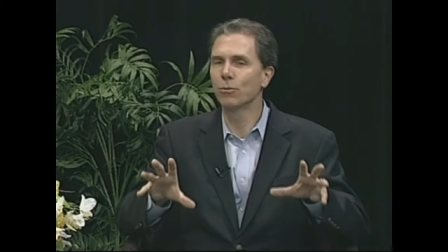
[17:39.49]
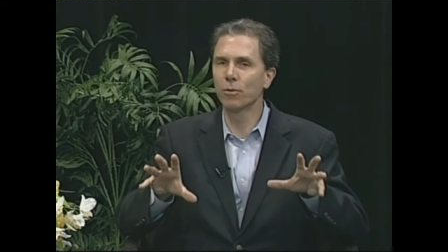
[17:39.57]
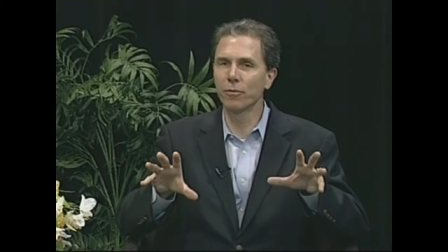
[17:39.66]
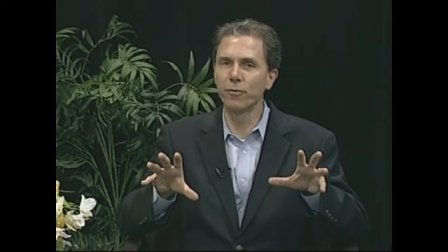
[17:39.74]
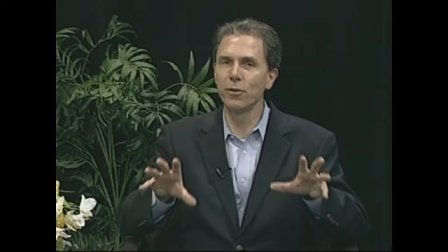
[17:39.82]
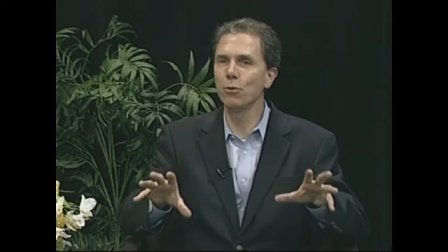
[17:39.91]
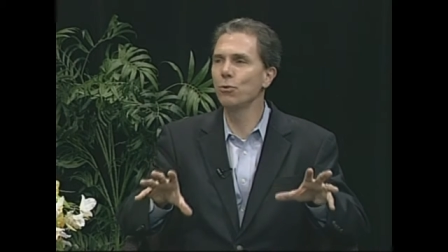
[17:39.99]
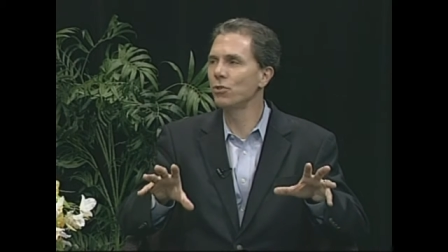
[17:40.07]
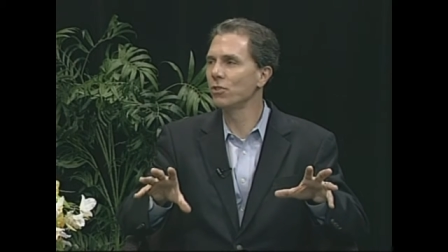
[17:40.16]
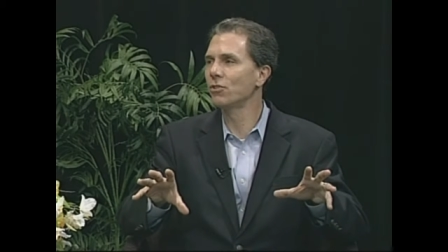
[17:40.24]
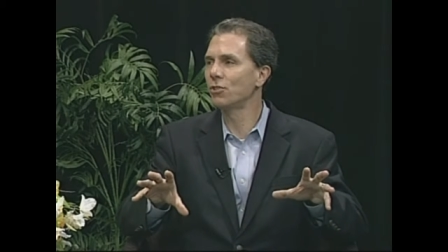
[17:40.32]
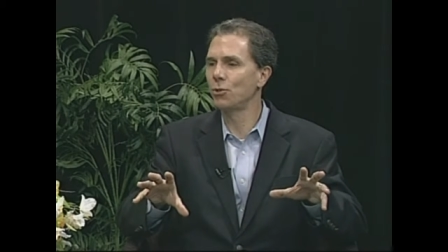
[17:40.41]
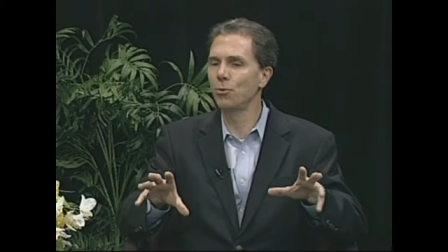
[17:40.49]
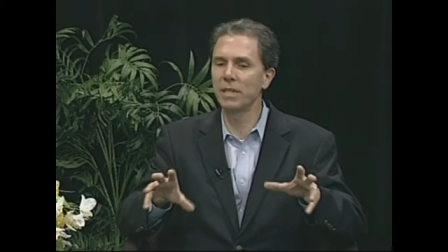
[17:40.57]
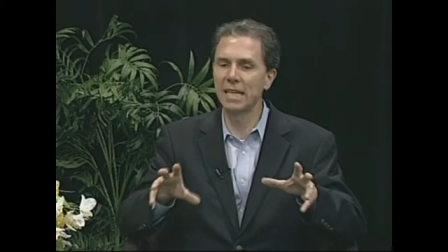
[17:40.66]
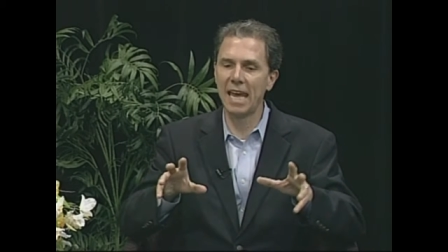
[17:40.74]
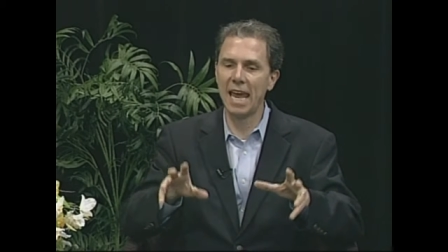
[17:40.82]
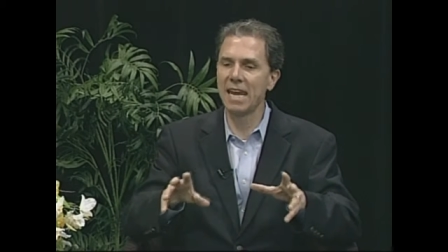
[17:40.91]
refuses to
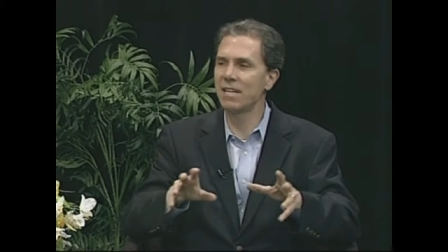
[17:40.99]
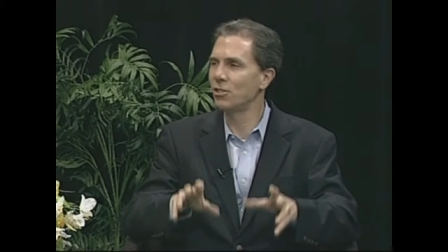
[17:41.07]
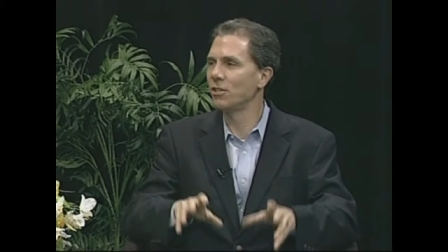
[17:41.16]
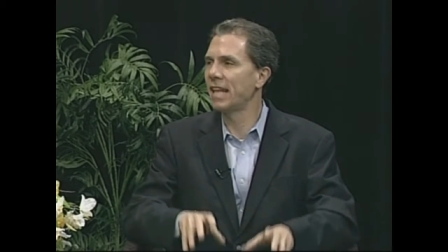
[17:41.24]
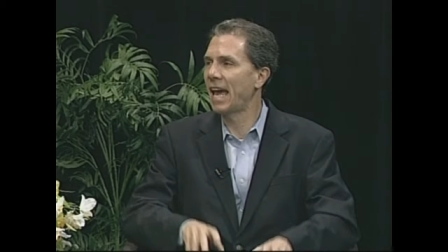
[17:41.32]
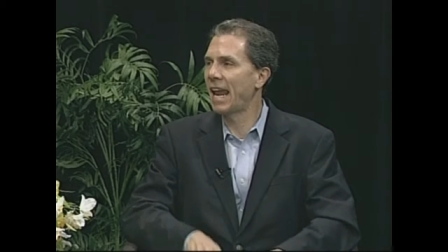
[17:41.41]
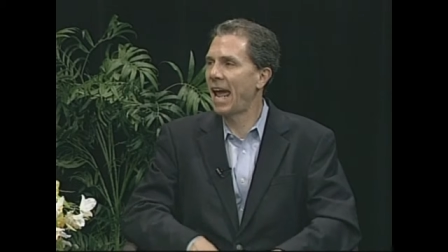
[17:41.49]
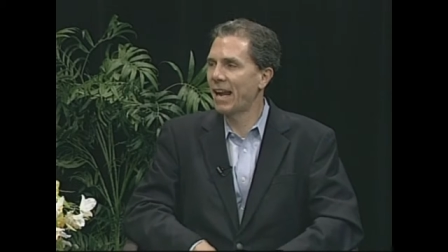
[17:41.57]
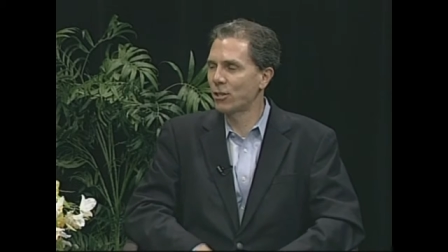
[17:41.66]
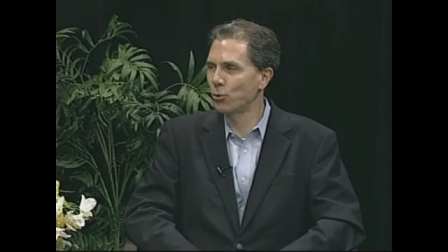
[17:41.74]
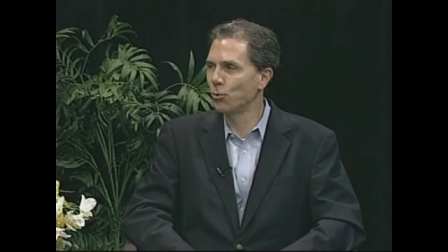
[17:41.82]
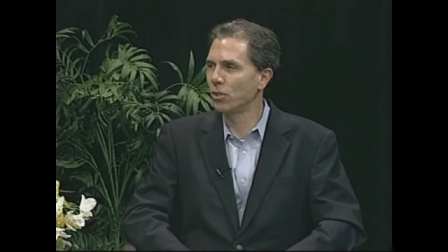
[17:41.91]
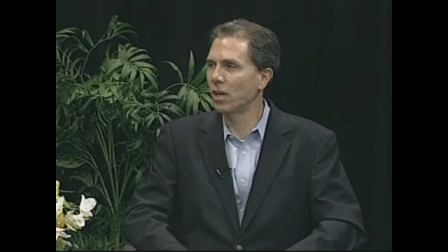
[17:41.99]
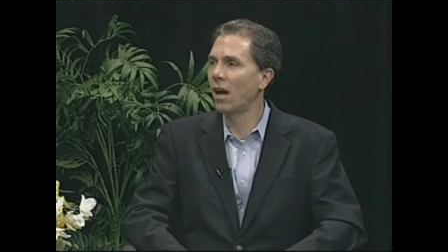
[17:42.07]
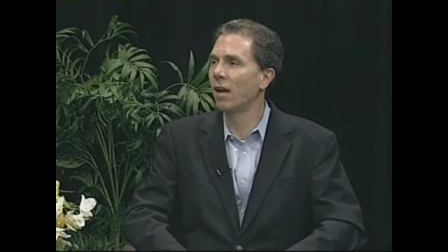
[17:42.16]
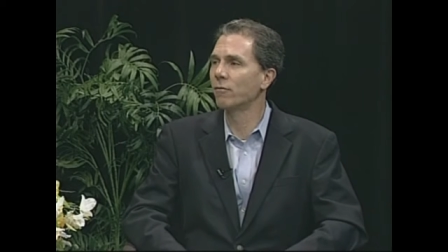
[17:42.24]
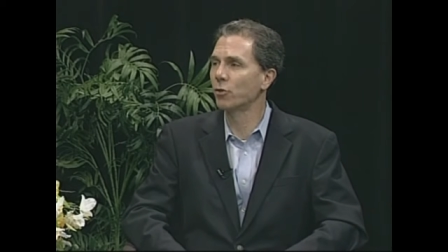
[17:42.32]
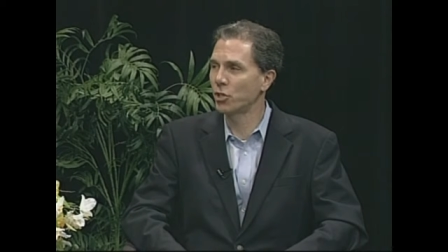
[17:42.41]
engage in that actual
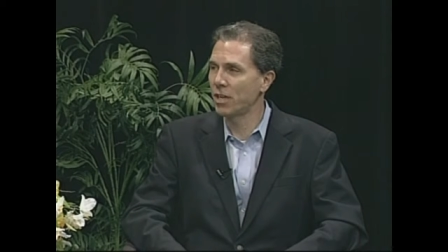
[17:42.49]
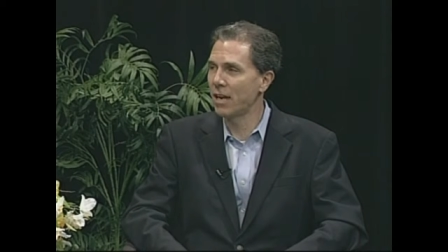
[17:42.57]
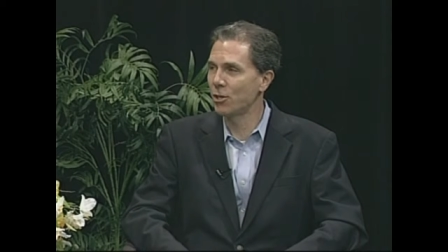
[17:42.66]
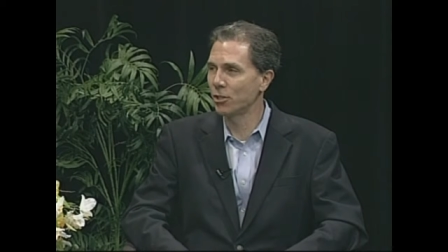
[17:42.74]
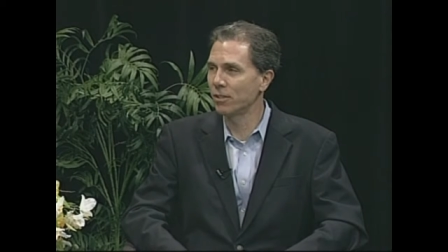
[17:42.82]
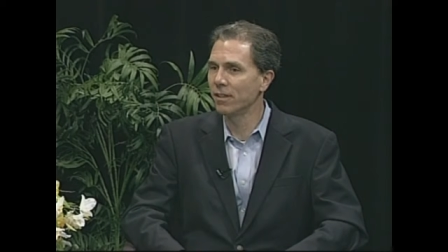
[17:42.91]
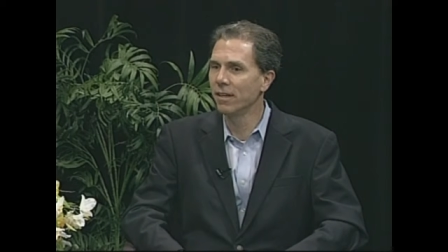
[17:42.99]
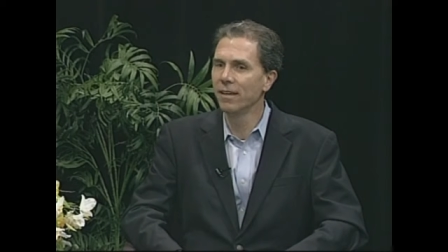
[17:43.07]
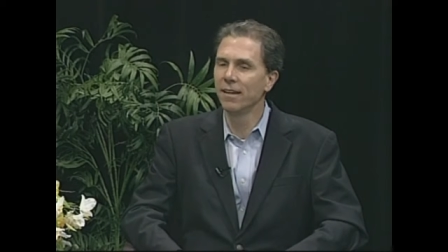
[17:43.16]
conversation.